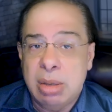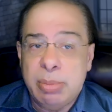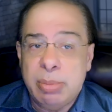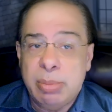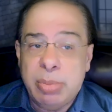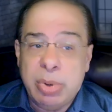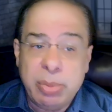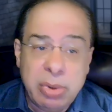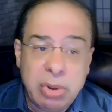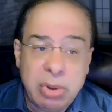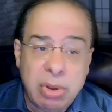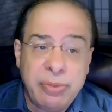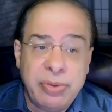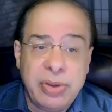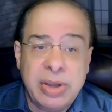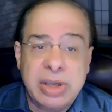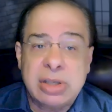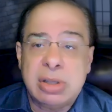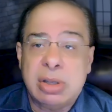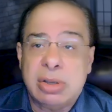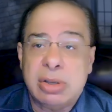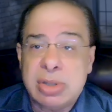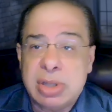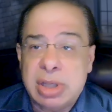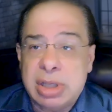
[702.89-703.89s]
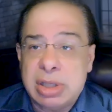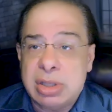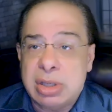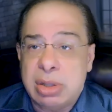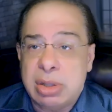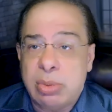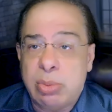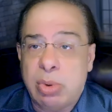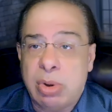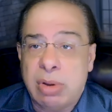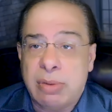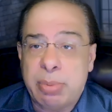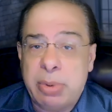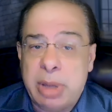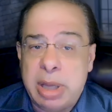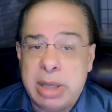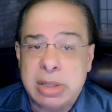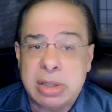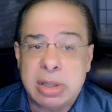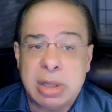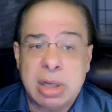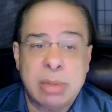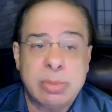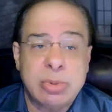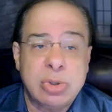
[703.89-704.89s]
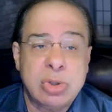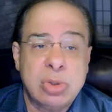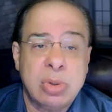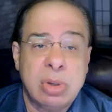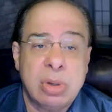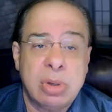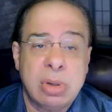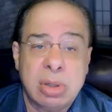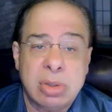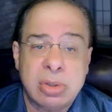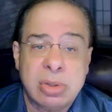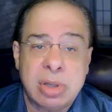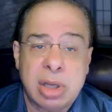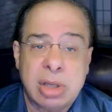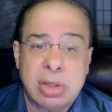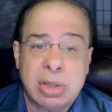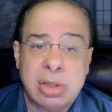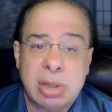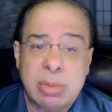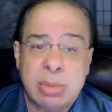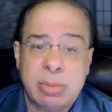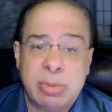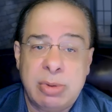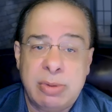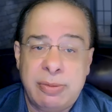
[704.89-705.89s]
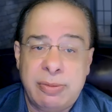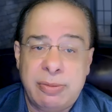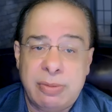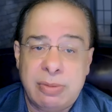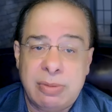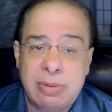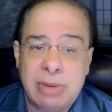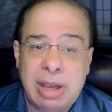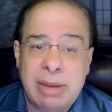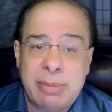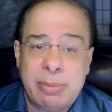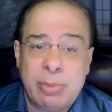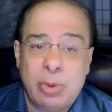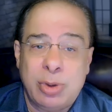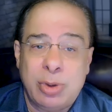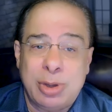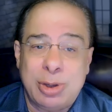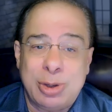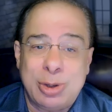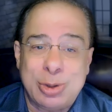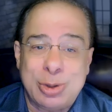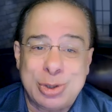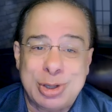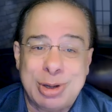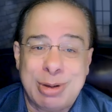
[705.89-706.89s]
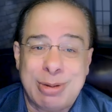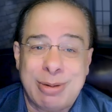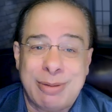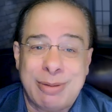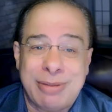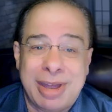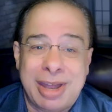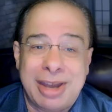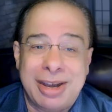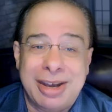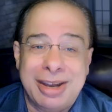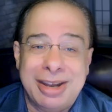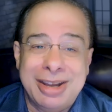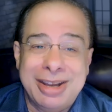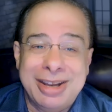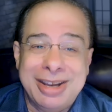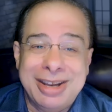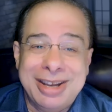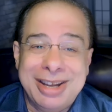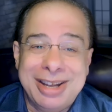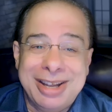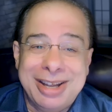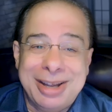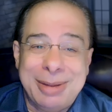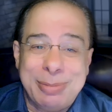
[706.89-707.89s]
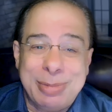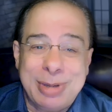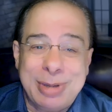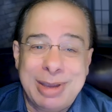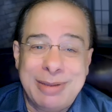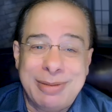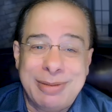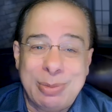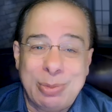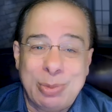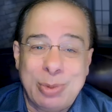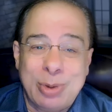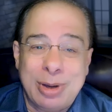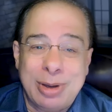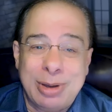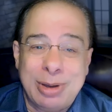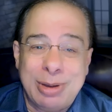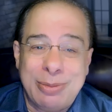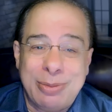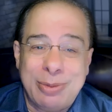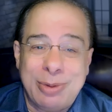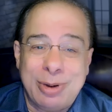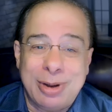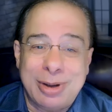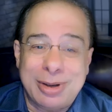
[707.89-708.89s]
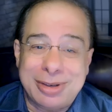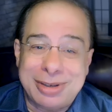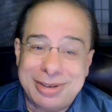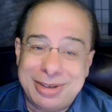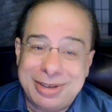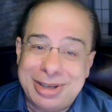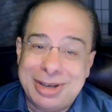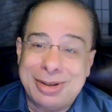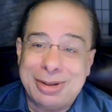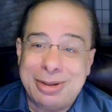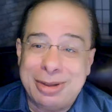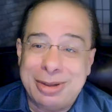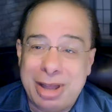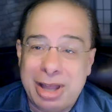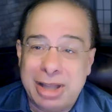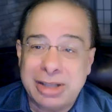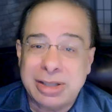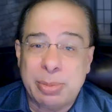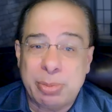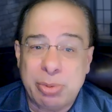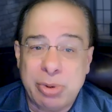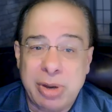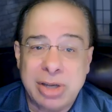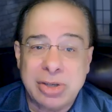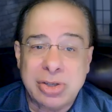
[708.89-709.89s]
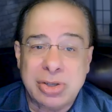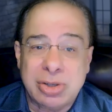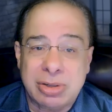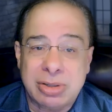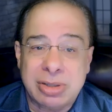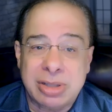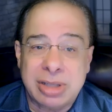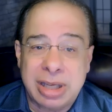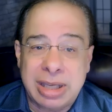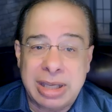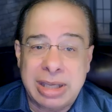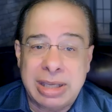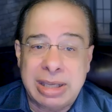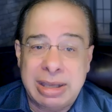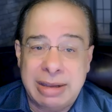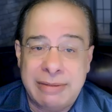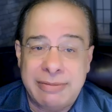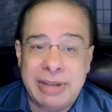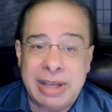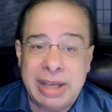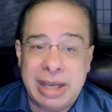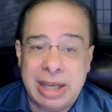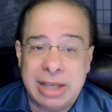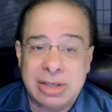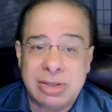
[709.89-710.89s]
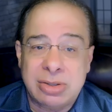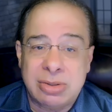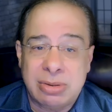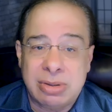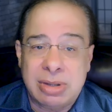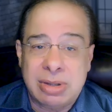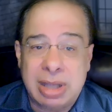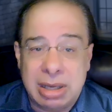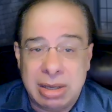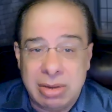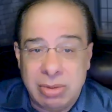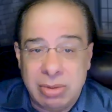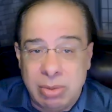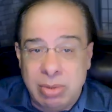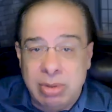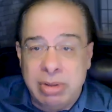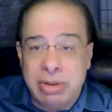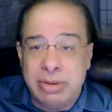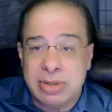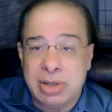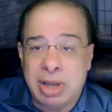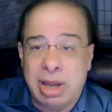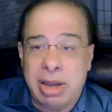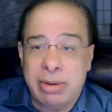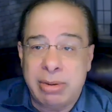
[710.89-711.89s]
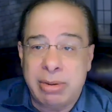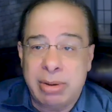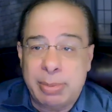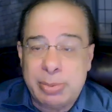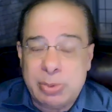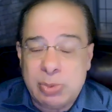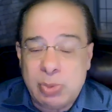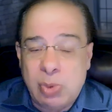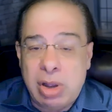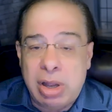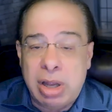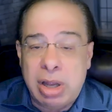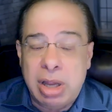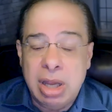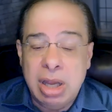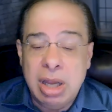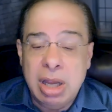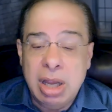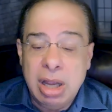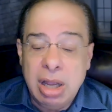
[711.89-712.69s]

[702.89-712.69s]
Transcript: But we all face those things in the workplace, and I'm sure Satyam, you've had more than your share of that, um, given where you've worked. You know, lots of pressure to give the answer that all those higher ups want.